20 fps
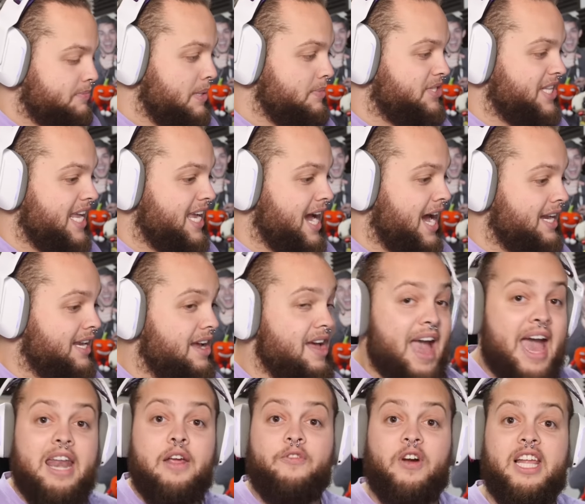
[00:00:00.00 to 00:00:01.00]
memes they got,
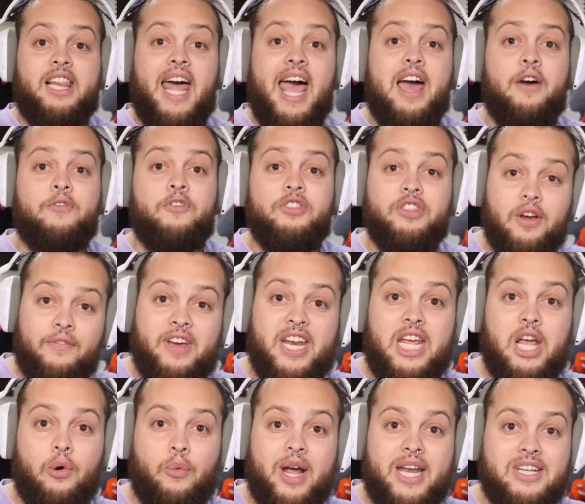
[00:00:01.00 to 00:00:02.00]
and if I laugh, the
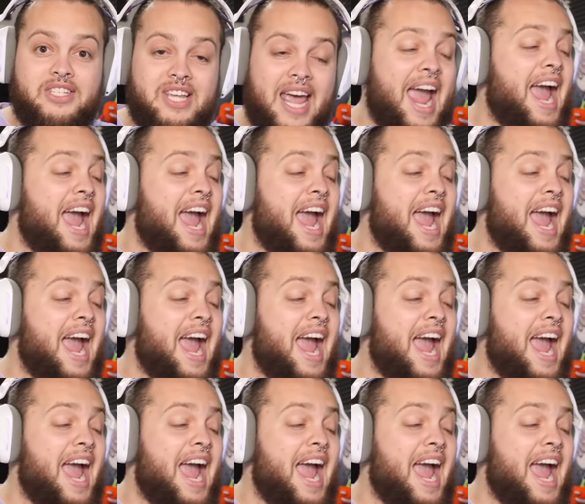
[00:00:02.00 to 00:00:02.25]
video wins,